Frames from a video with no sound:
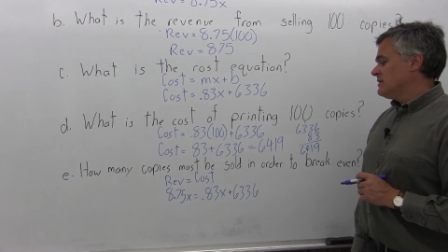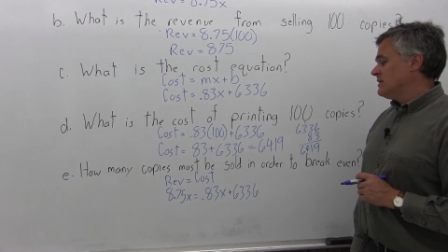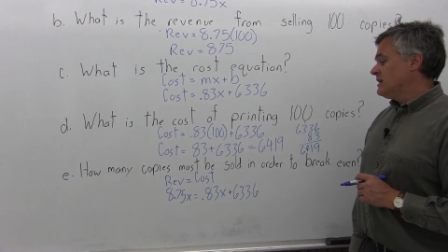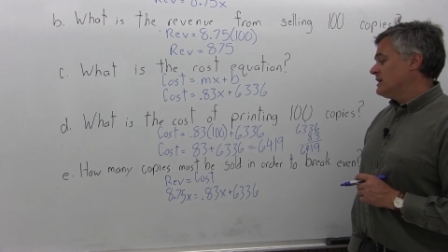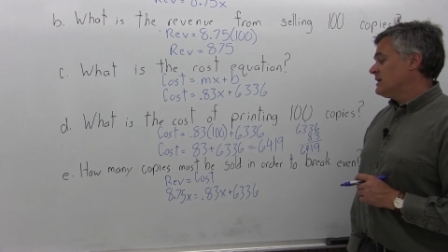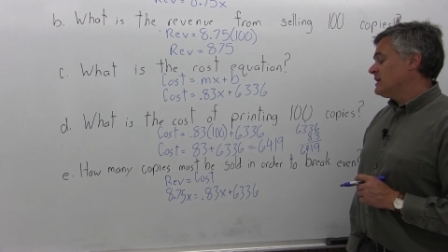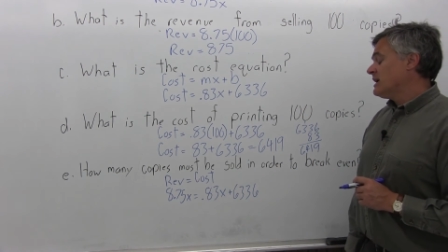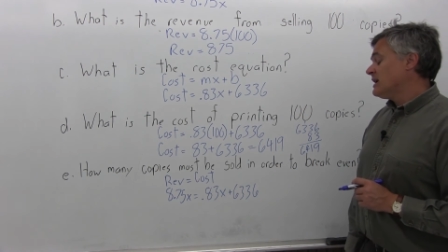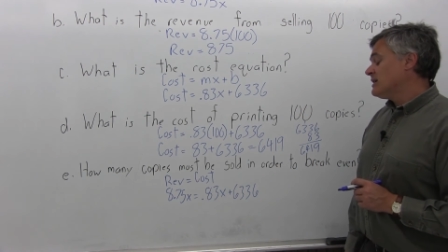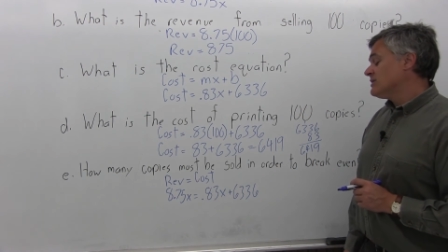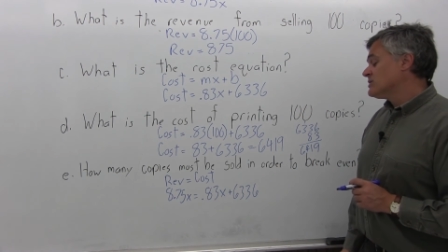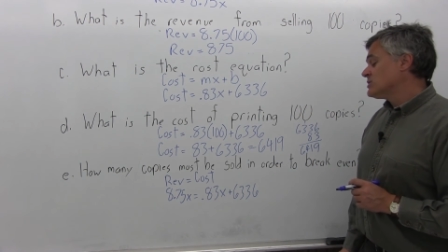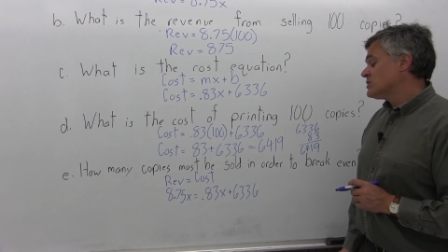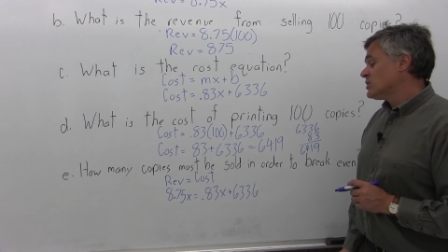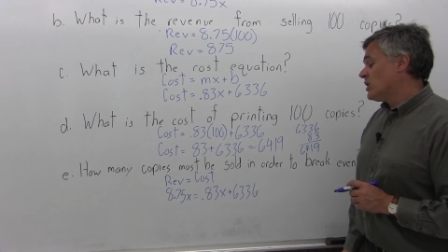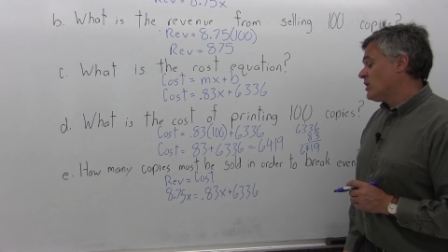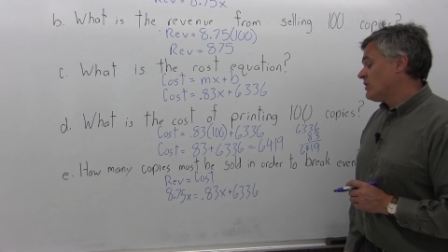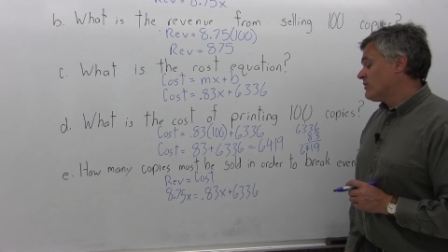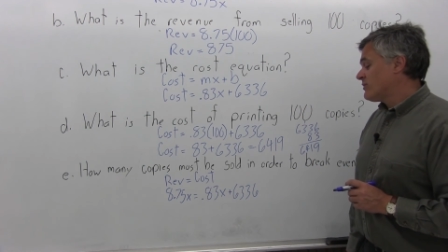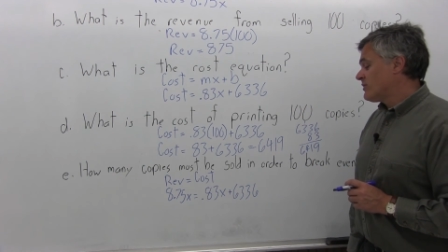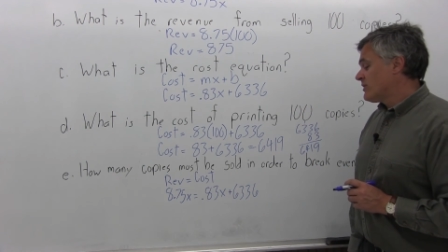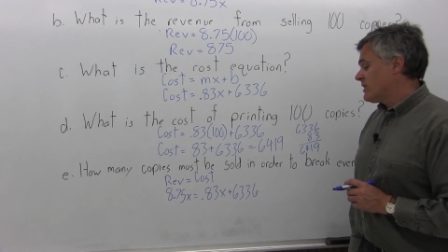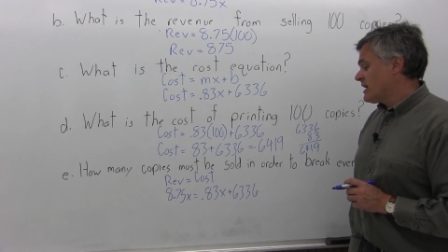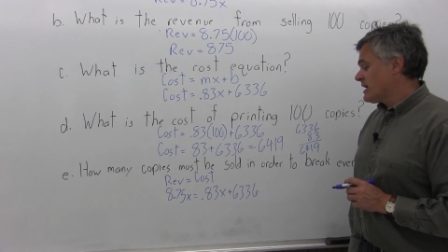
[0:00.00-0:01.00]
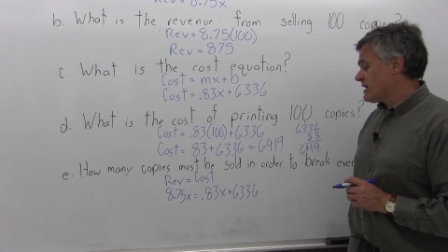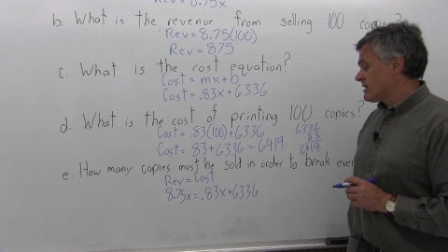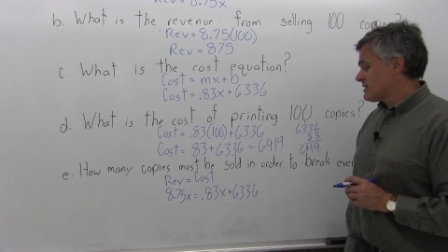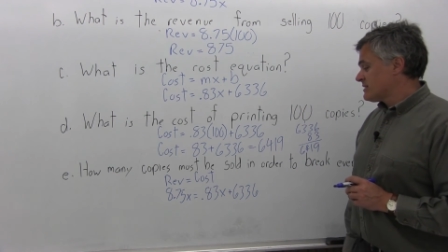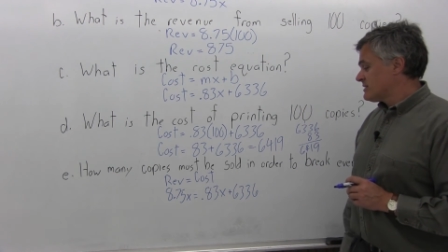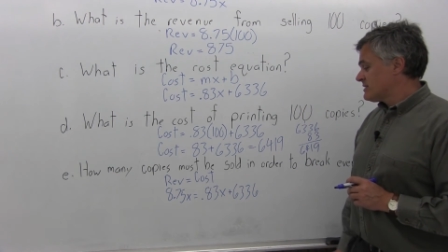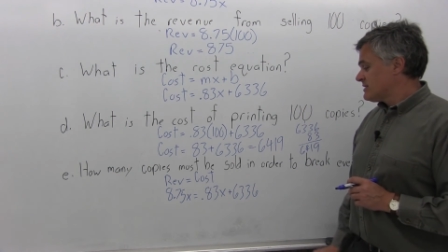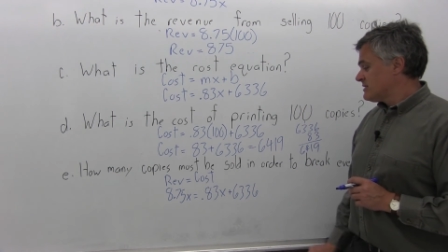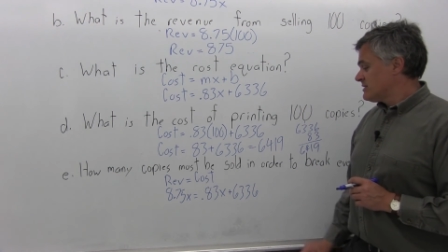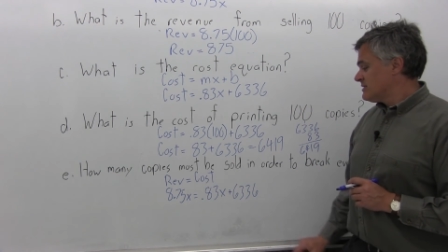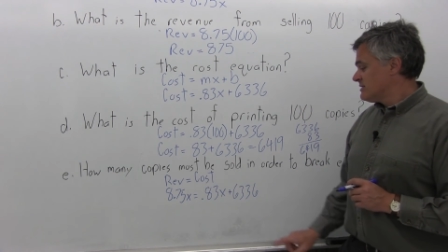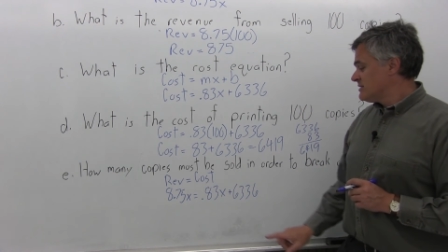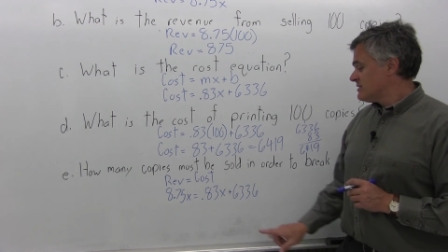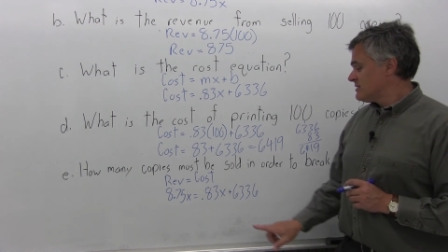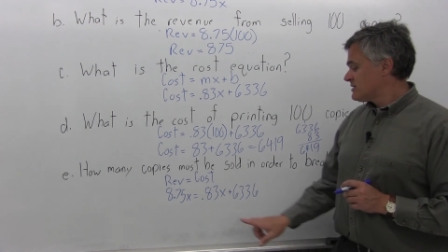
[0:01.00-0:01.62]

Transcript: And now solve for x.